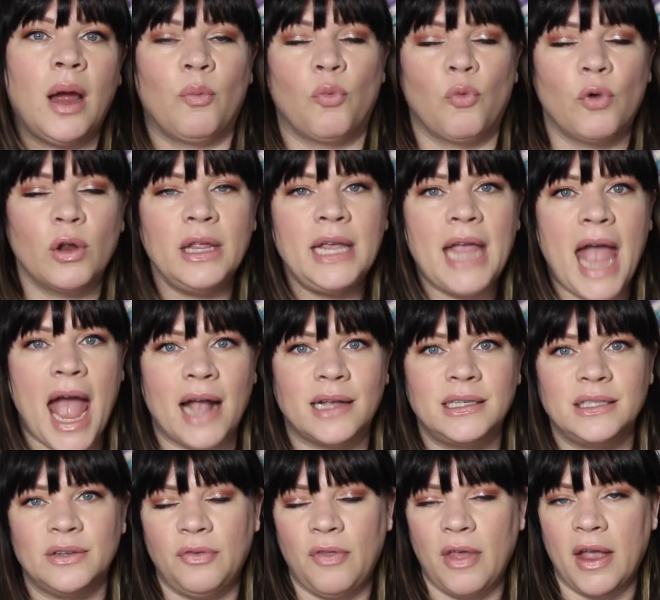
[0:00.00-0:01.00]
I'm really
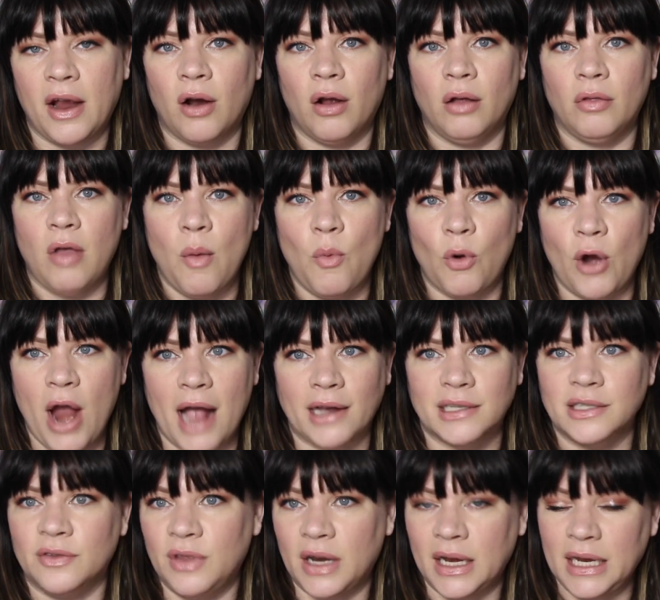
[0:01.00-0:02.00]
active there, a lot more
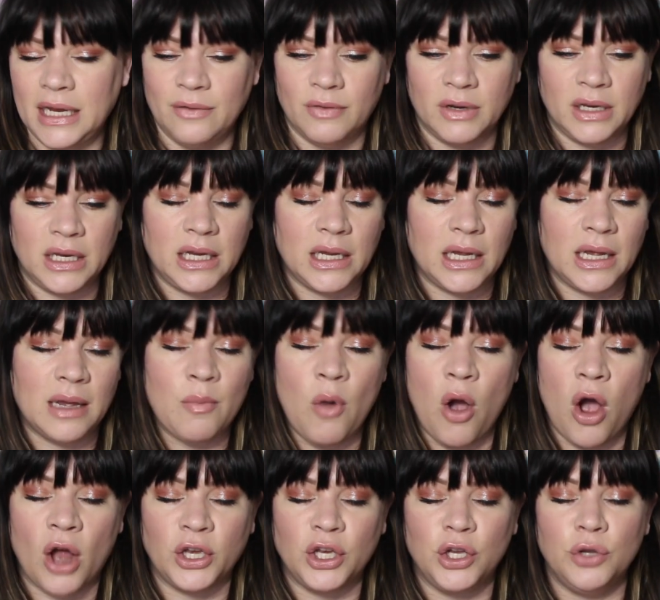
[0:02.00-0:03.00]
active than I even am
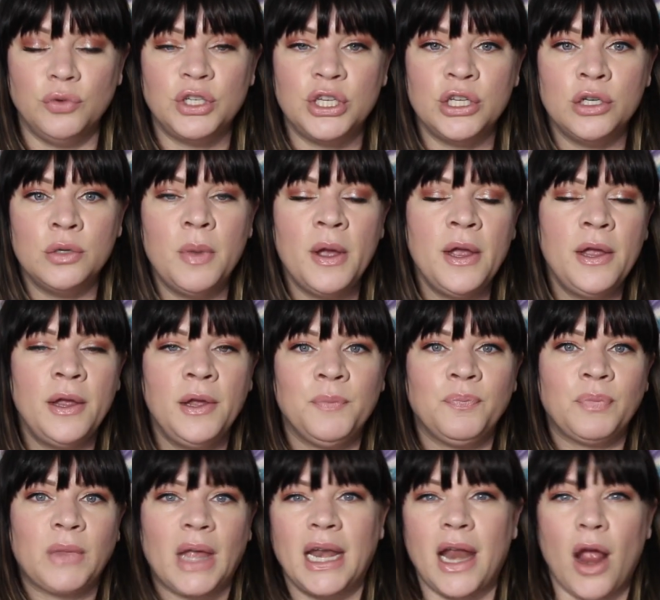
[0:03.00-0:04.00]
on YouTube.
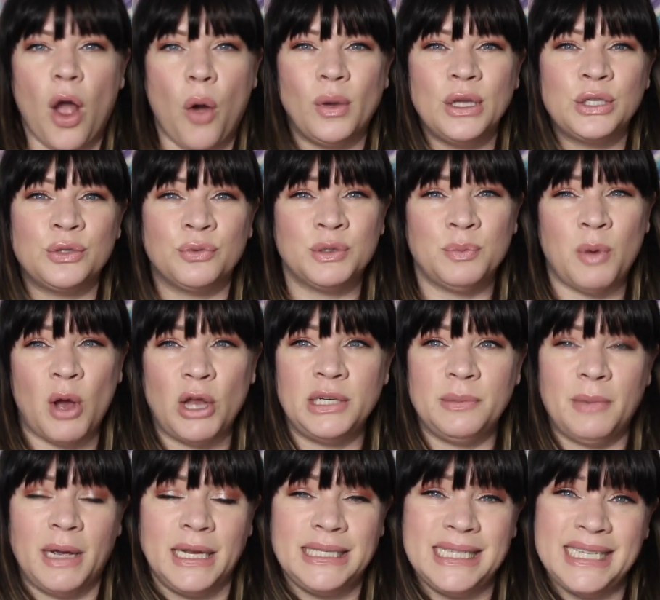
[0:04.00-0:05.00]
And I always respond
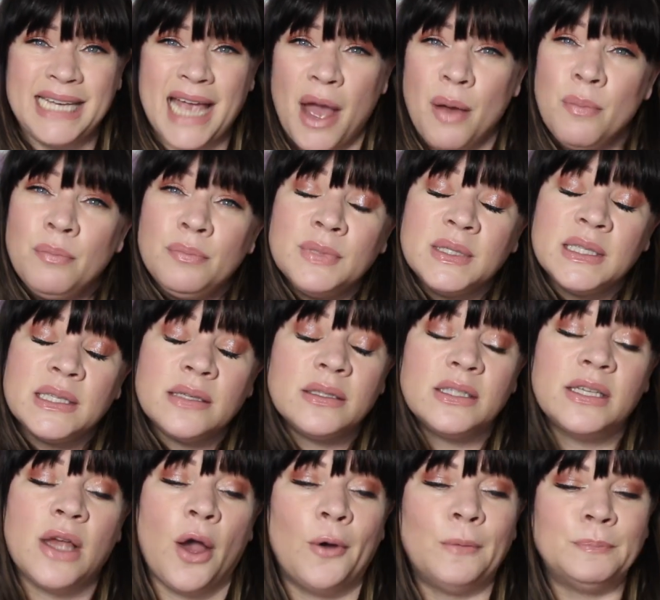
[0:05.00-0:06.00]
to my DMs.
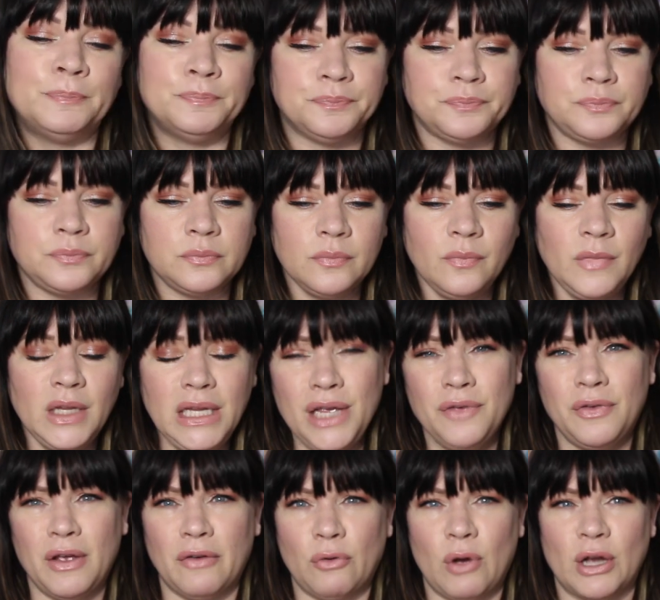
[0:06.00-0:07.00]
So
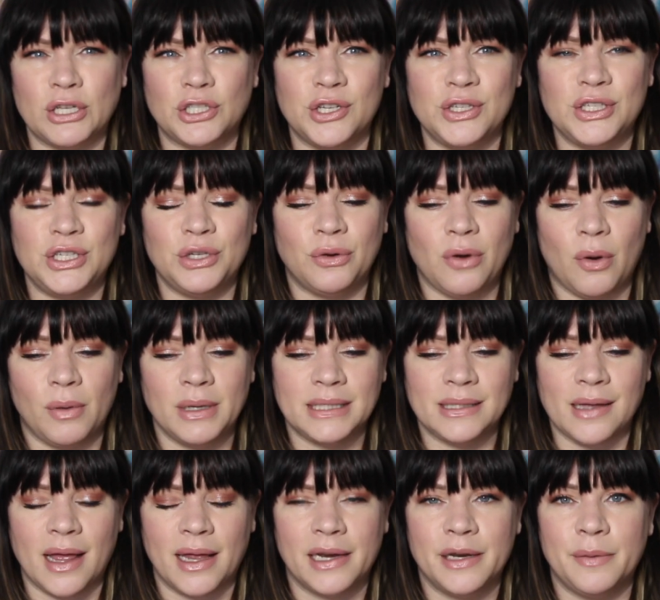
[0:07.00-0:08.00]
if you have questions, you can always
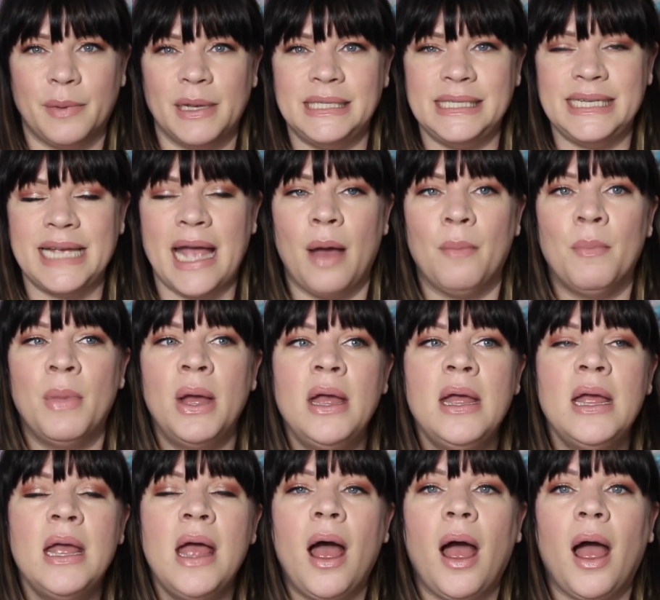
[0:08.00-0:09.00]
slide into my DM.
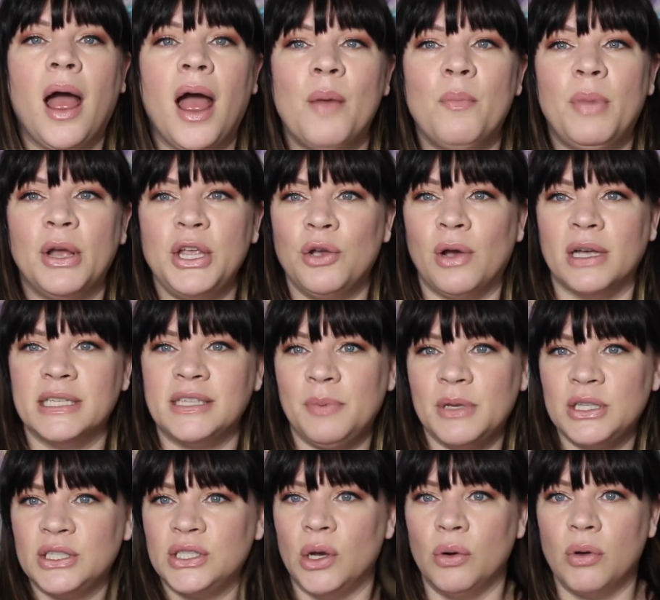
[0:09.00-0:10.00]
But you guys have
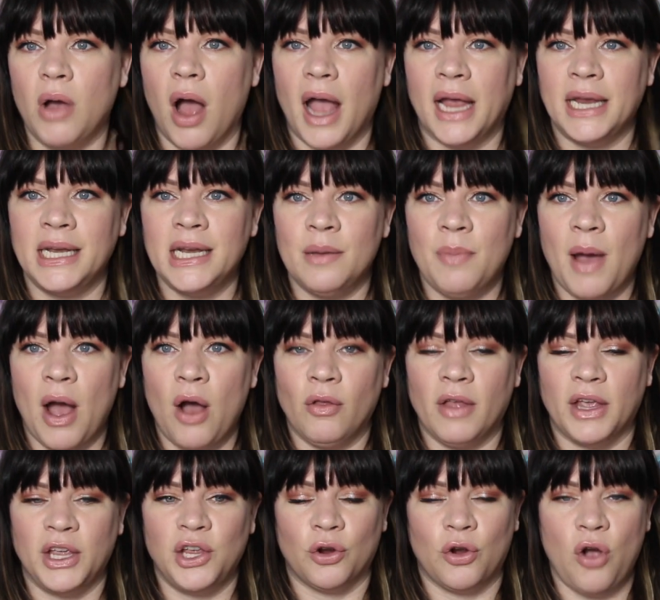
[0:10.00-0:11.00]
been so kind
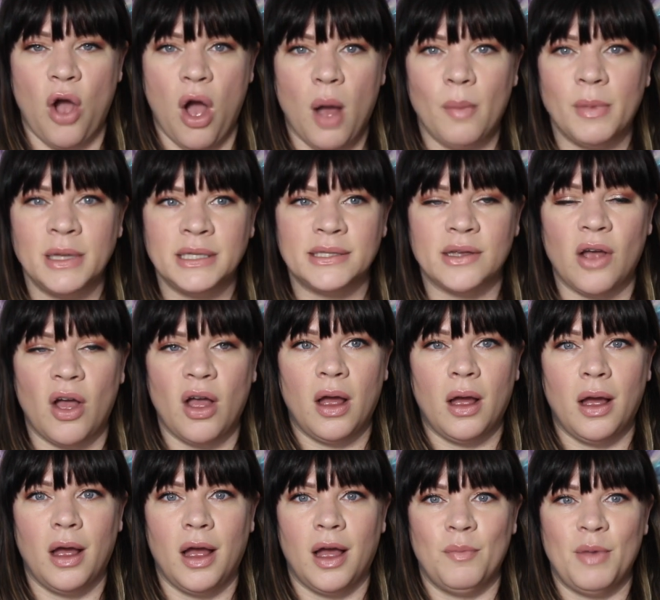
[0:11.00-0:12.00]
about like your comments
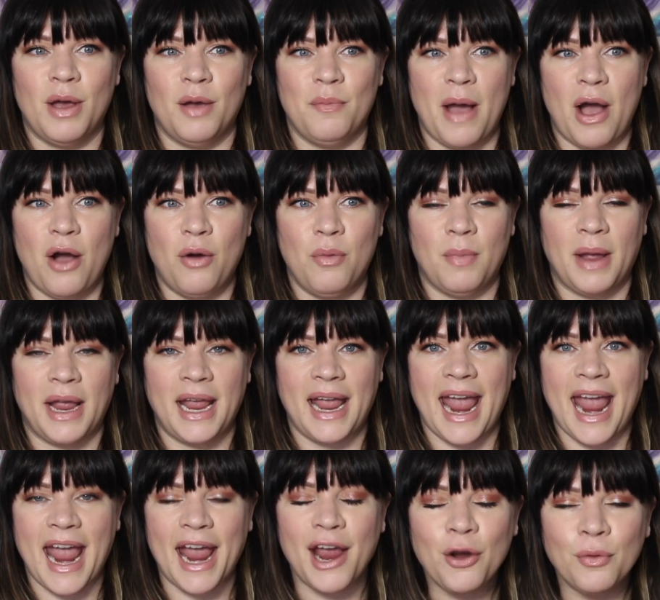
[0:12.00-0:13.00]
about my
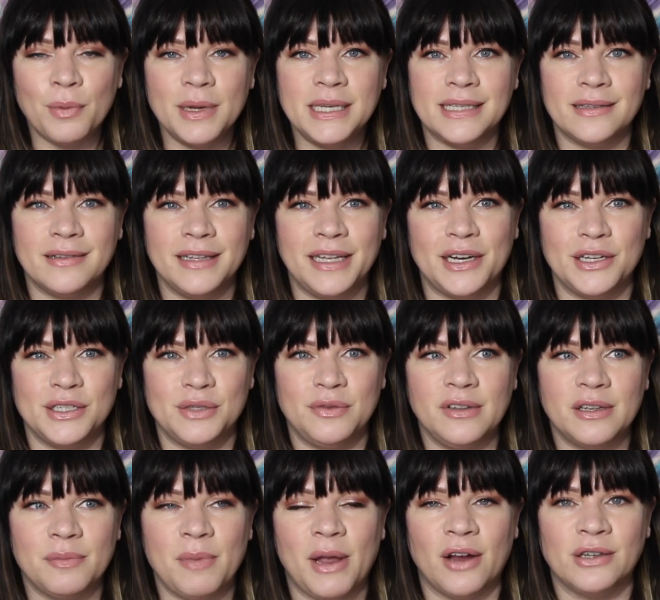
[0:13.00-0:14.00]
hair recently, and I just
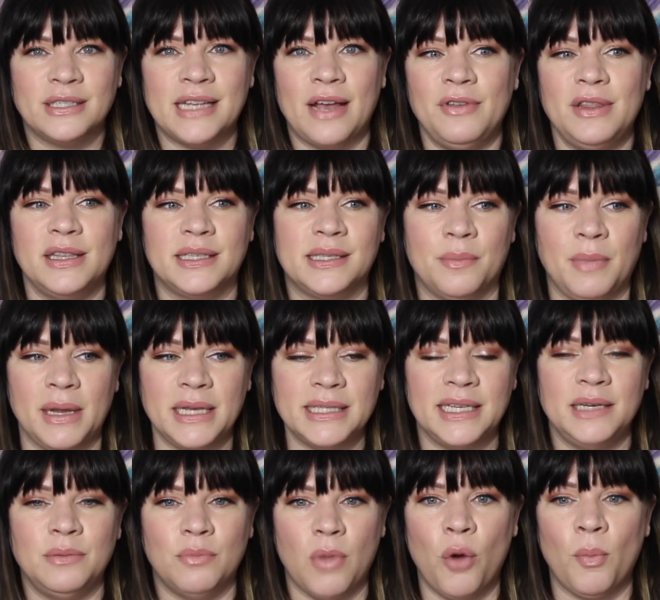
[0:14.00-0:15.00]
feel like my hair is having this
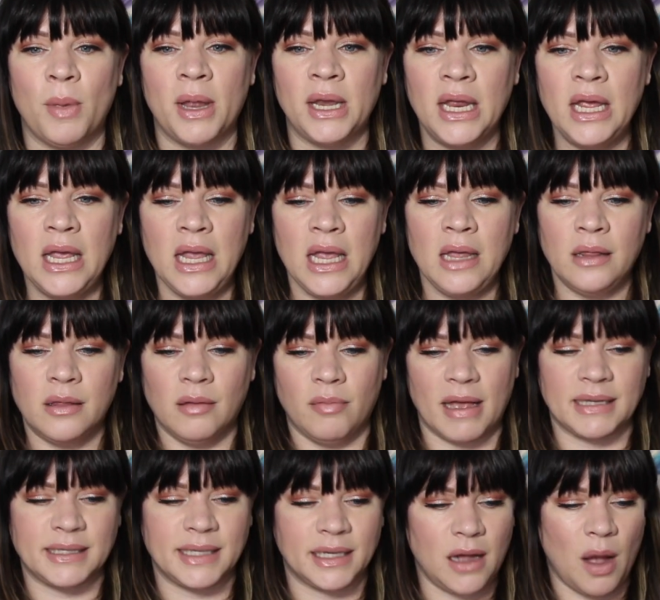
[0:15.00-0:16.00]
amazing moment the
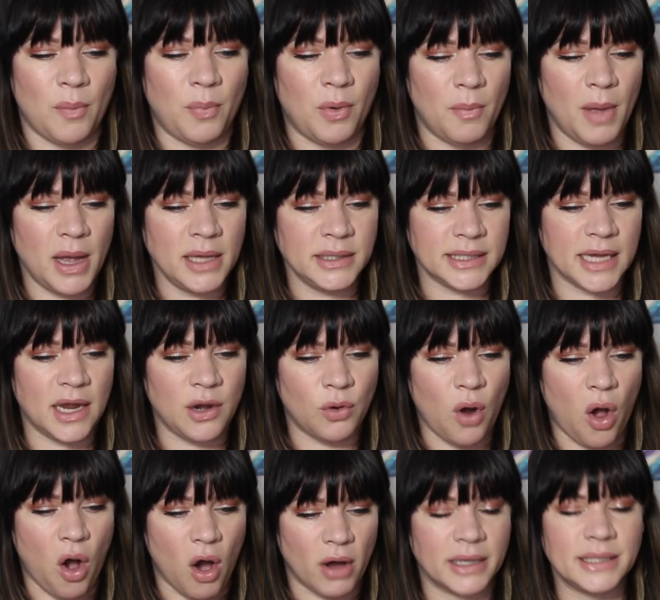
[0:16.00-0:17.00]
last like couple months,
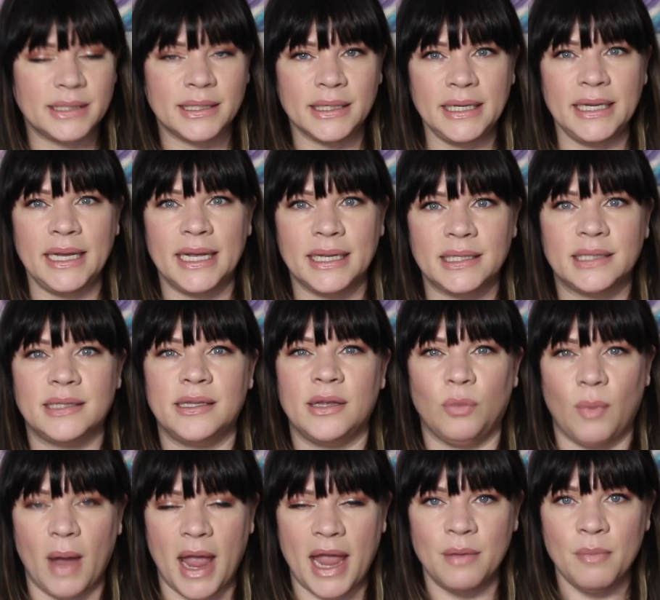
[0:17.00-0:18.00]
and honestly it's
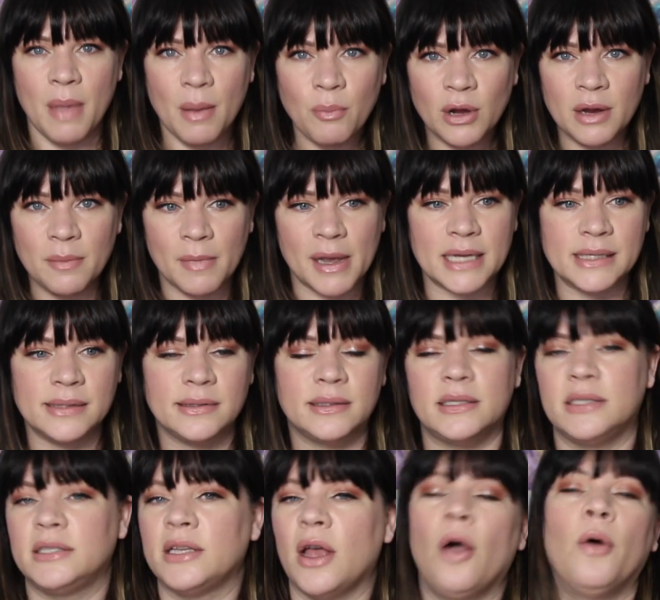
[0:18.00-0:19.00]
the Way Memory
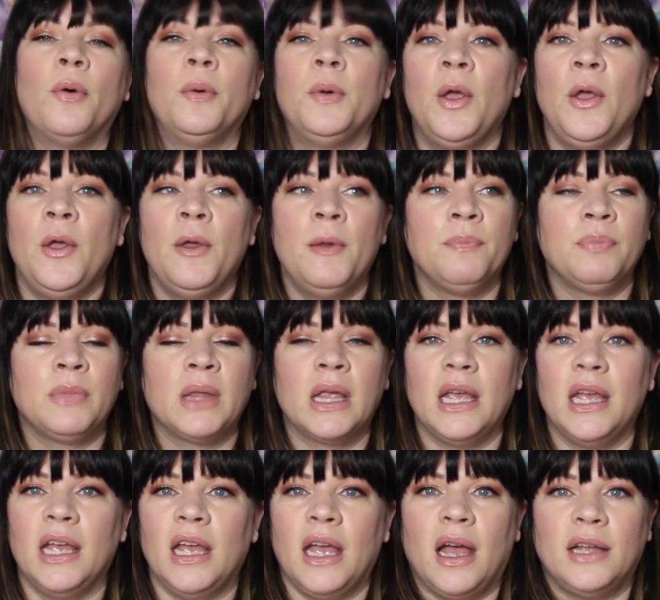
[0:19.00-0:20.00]
Mist. So
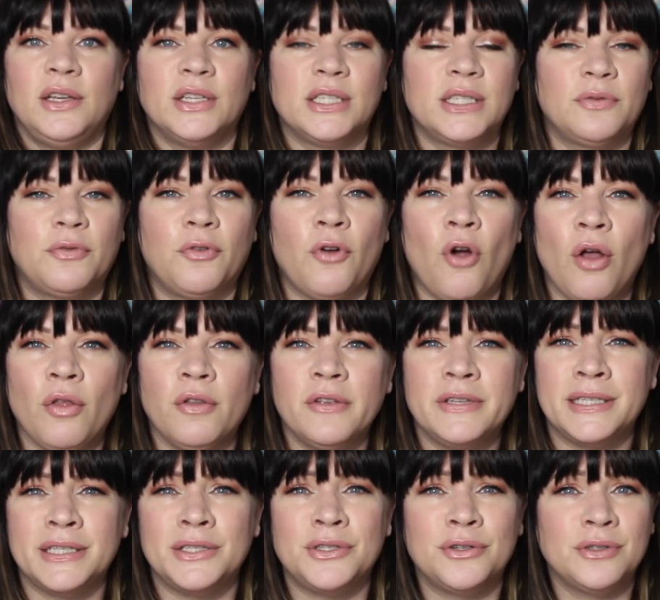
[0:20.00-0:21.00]
I just, for all the
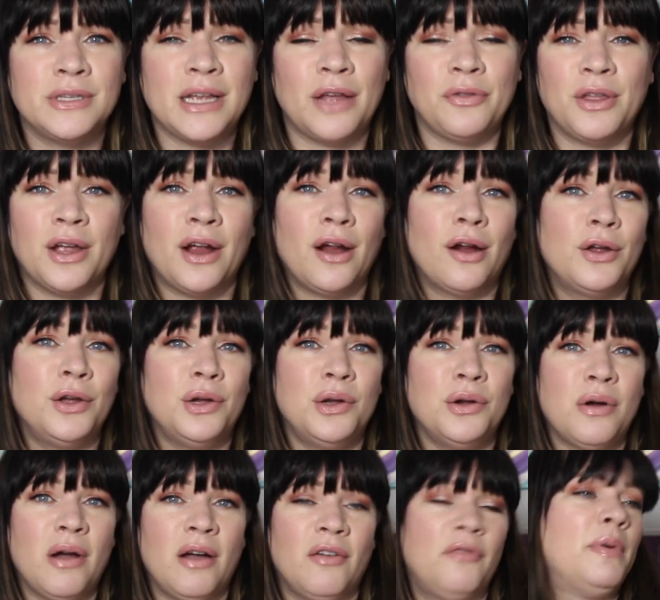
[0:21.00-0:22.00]
sisters out there
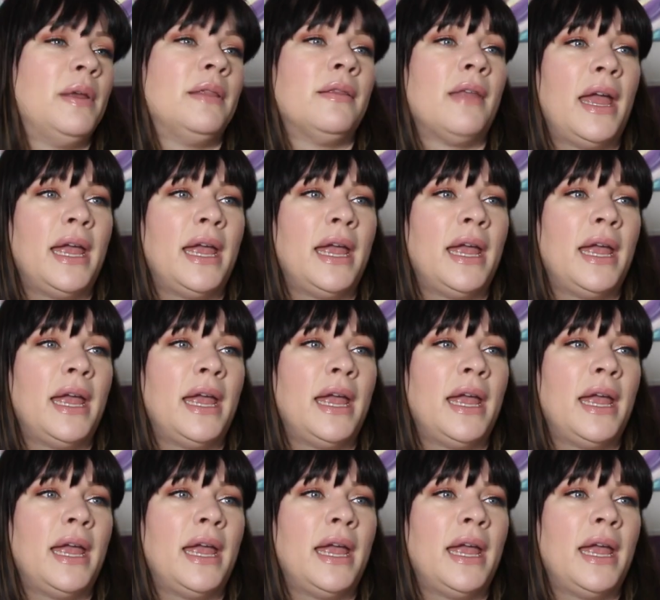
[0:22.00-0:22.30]
who have been